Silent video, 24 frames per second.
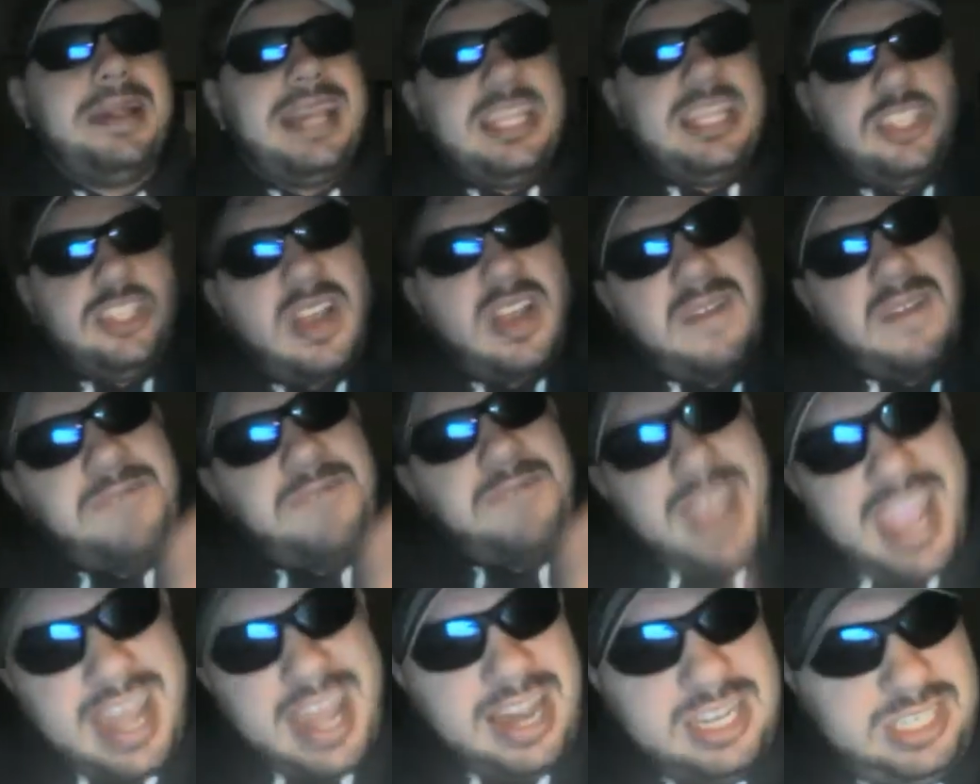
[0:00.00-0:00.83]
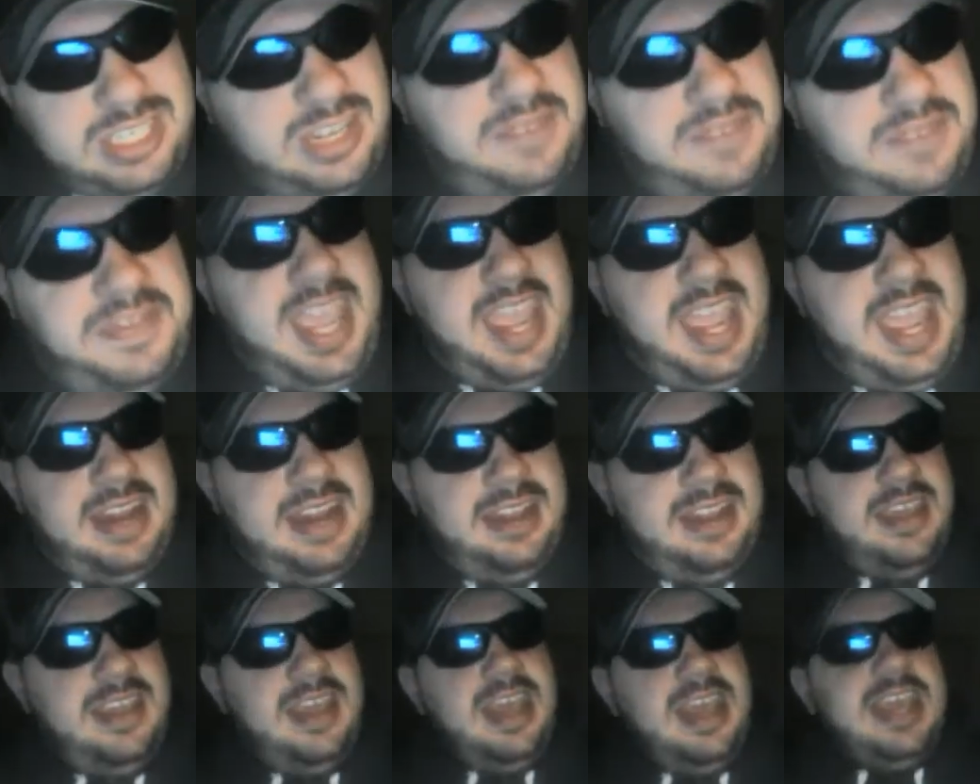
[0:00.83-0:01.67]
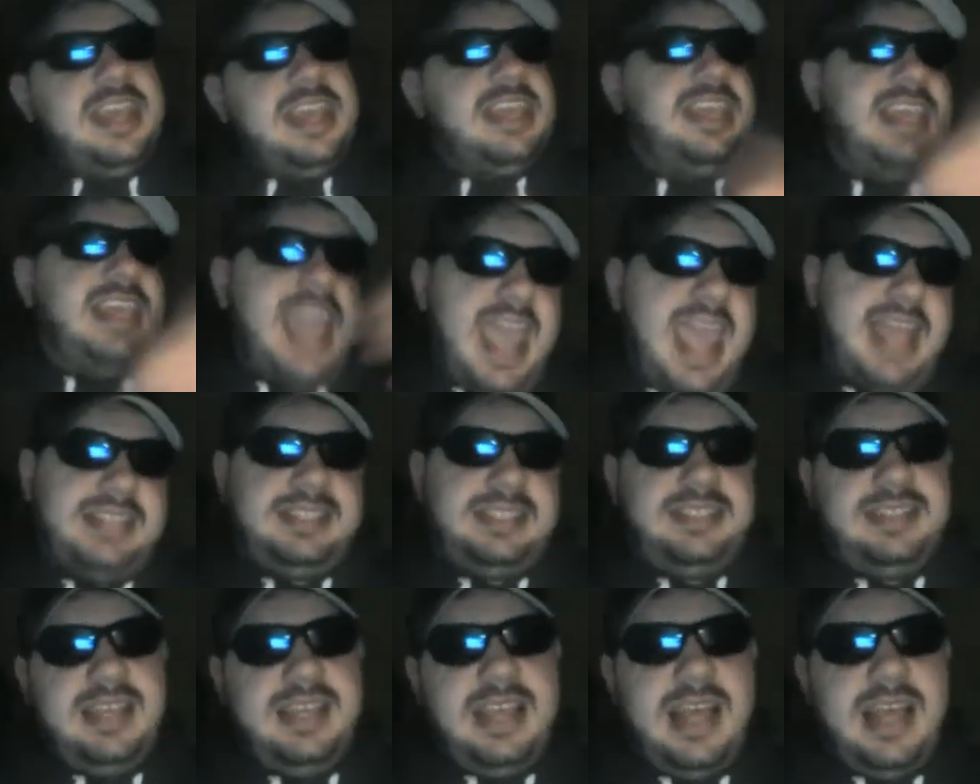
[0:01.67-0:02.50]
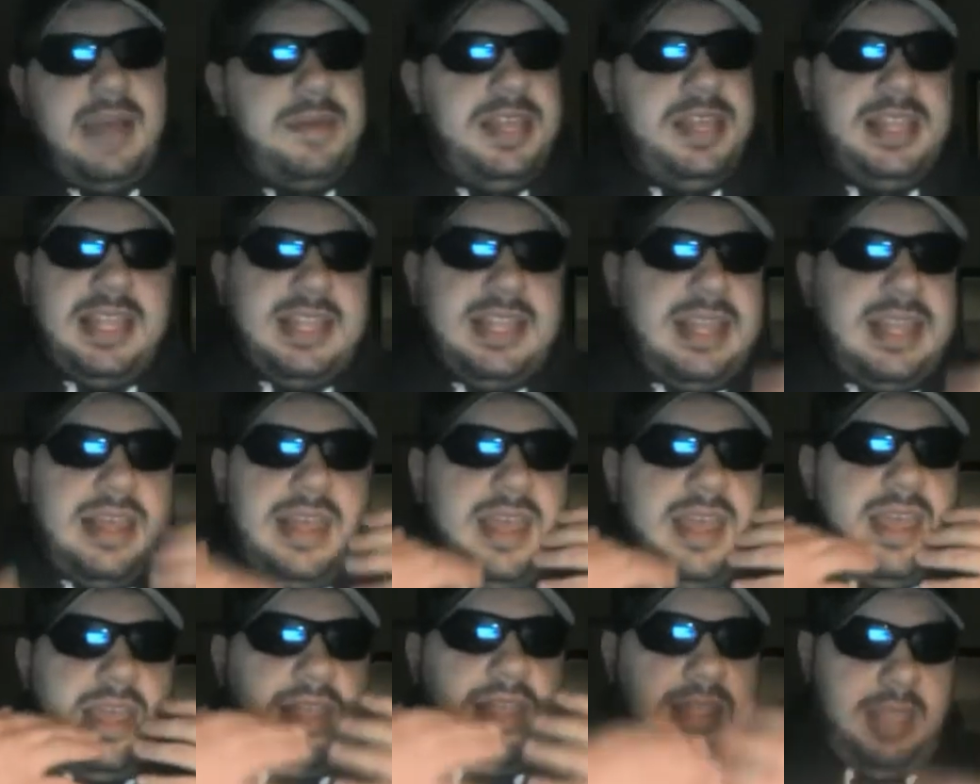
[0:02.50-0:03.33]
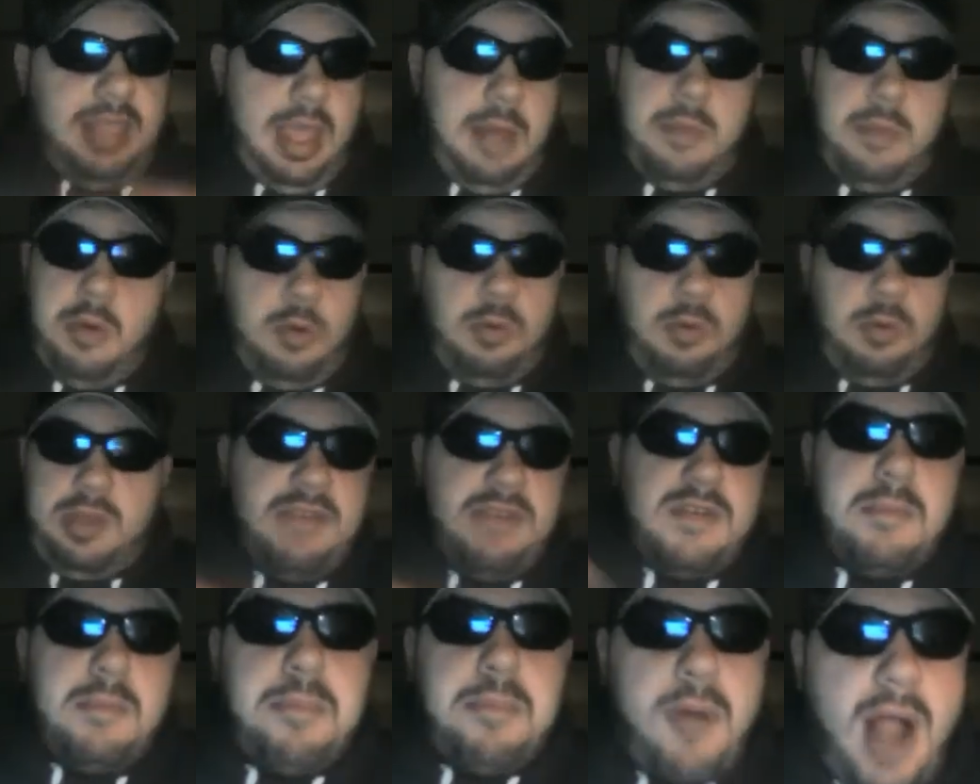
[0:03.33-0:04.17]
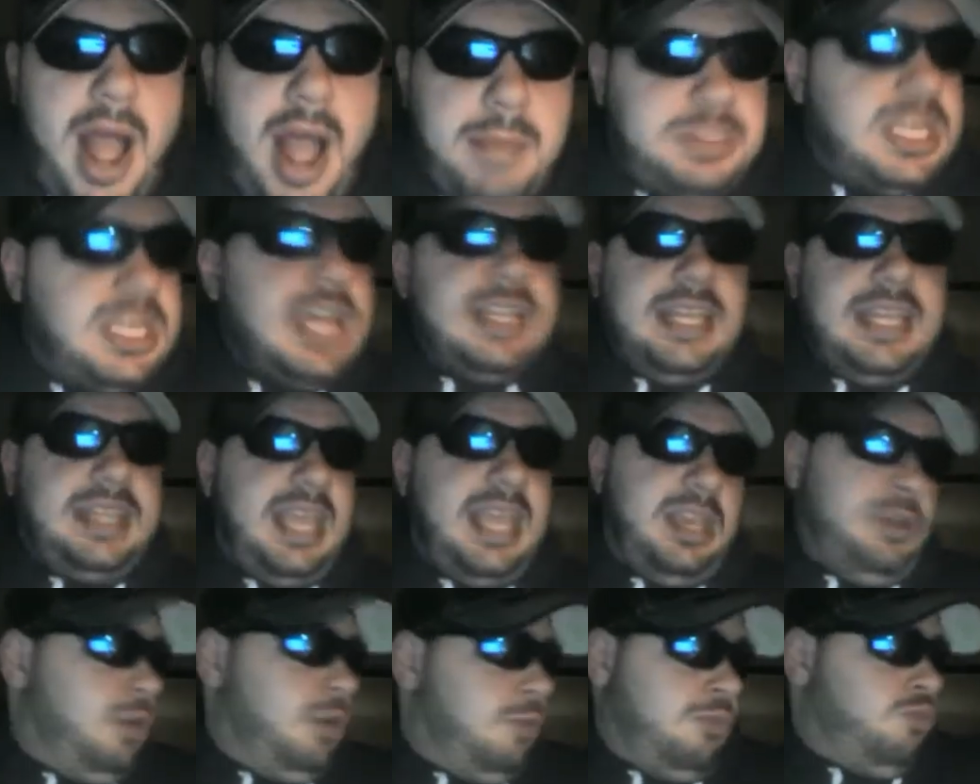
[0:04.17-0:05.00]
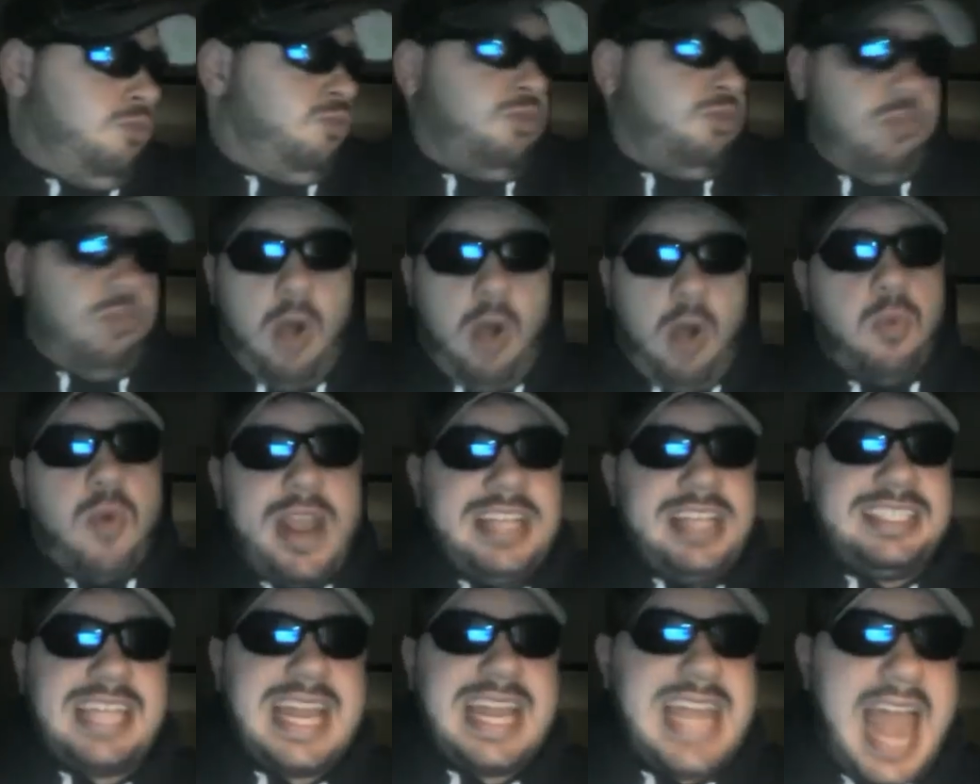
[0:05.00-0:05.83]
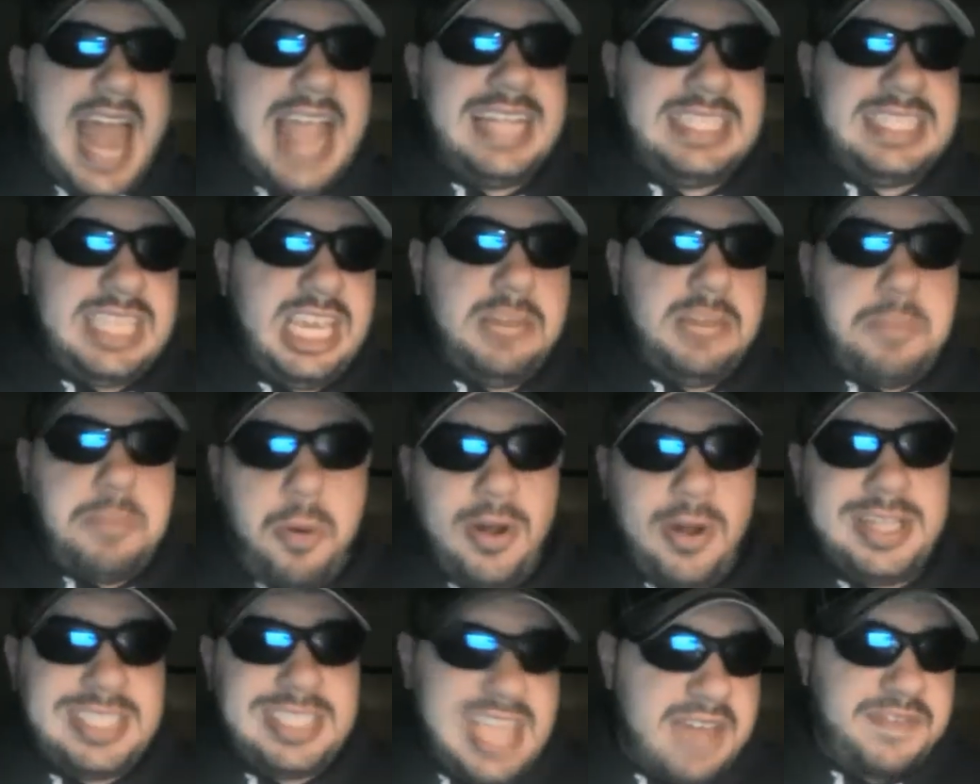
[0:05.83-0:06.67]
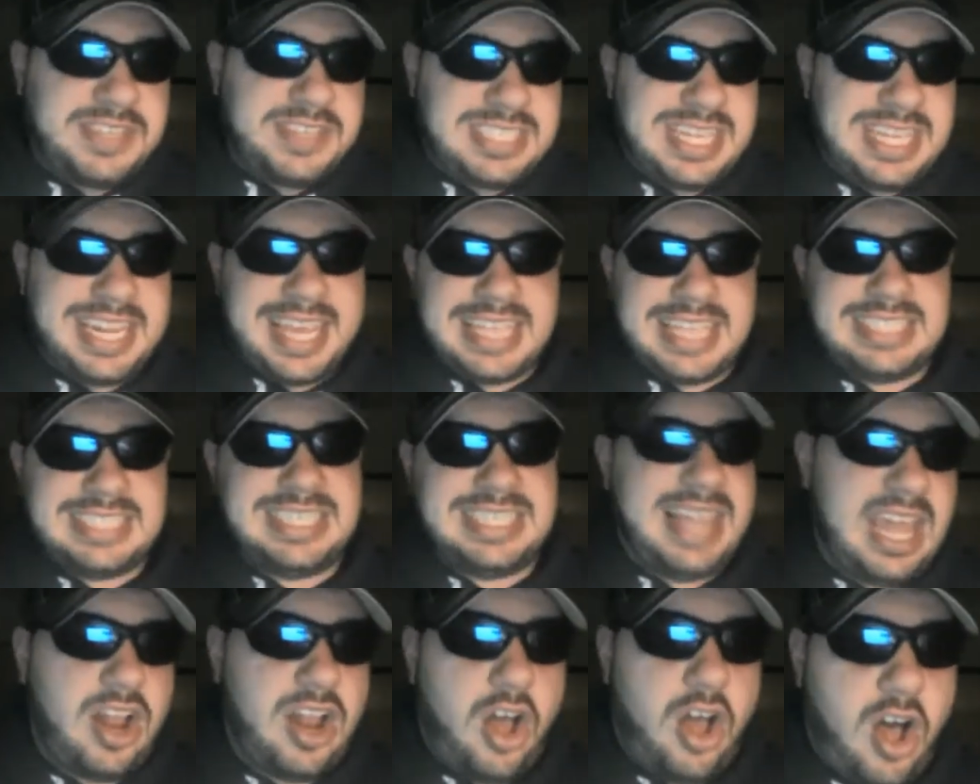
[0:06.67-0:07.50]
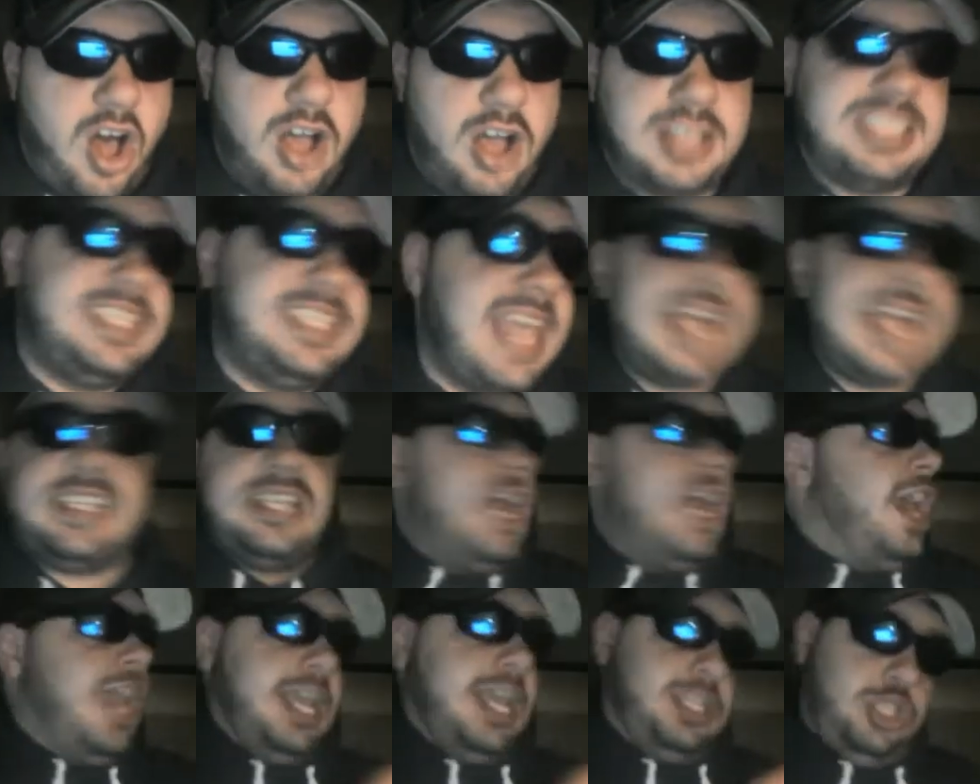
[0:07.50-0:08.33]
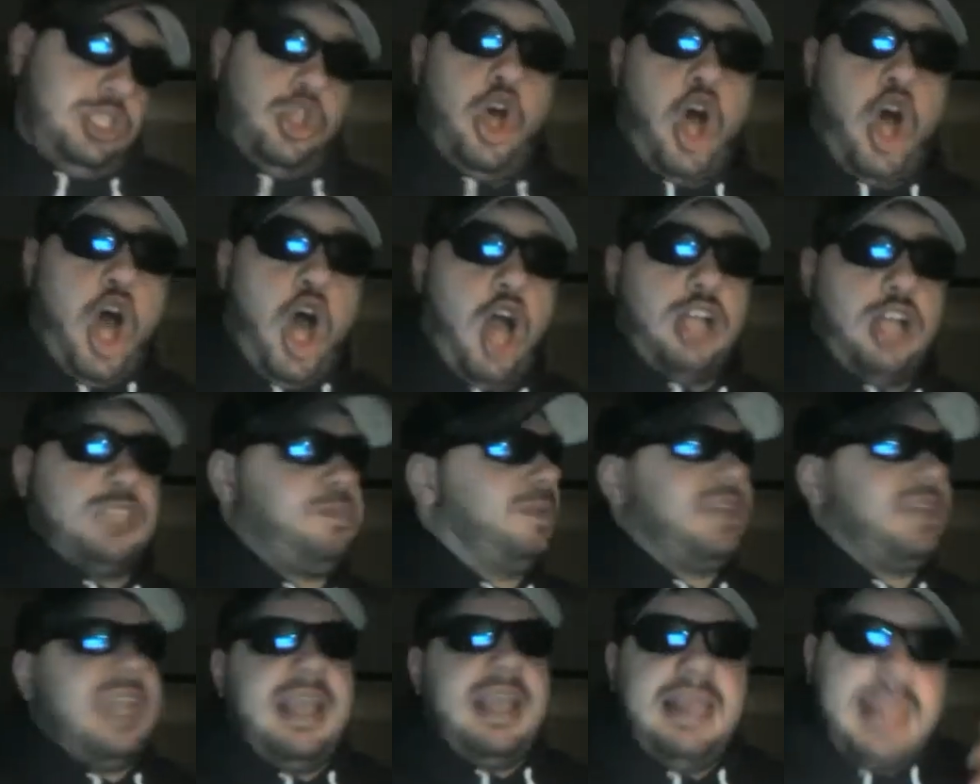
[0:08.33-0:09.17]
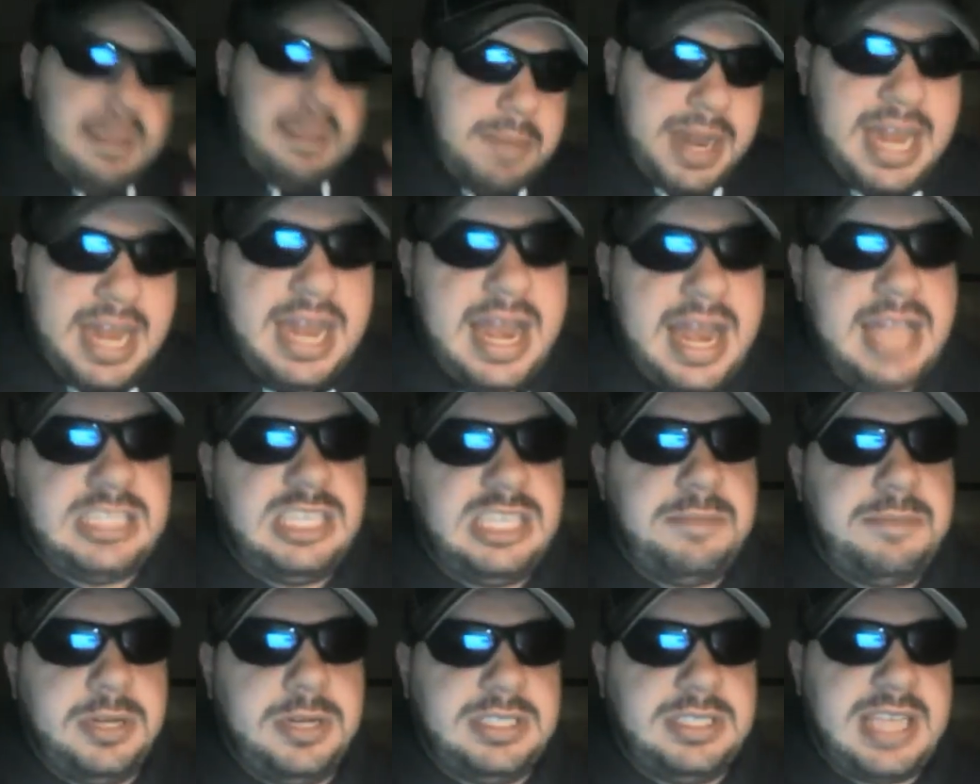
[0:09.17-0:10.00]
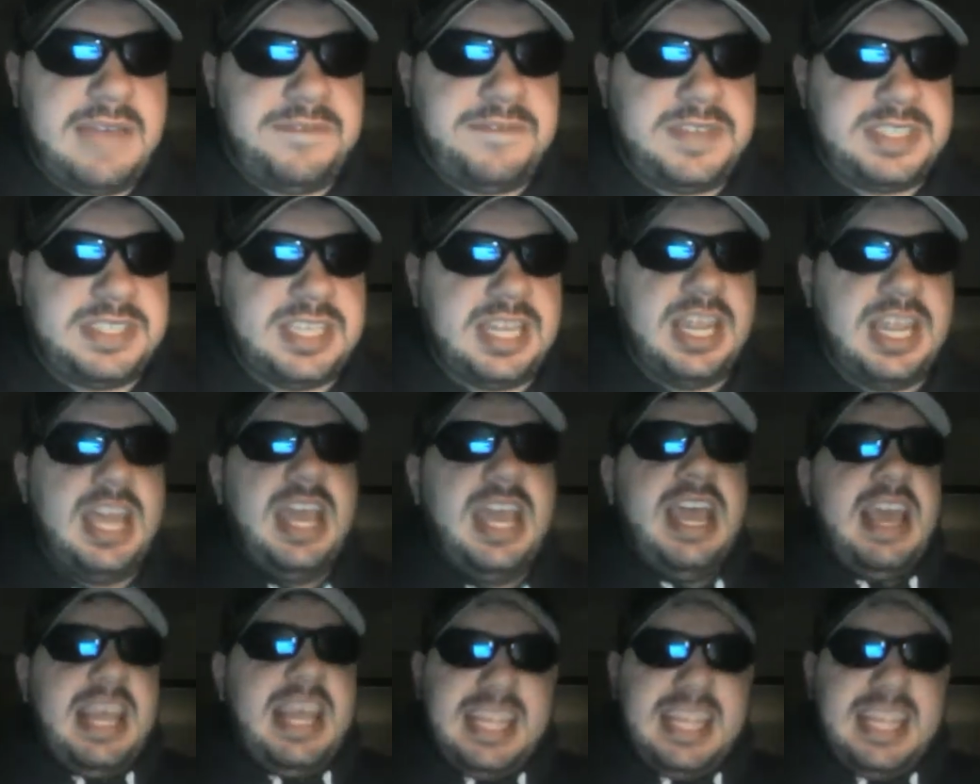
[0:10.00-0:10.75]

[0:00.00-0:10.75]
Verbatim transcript: but they took advantage of that. Yes, I mean, give them props that they erased a 19 point deficit against the Atlanta Hawks. Yes, it's the Hawks, but they eliminated a 19 point deficit.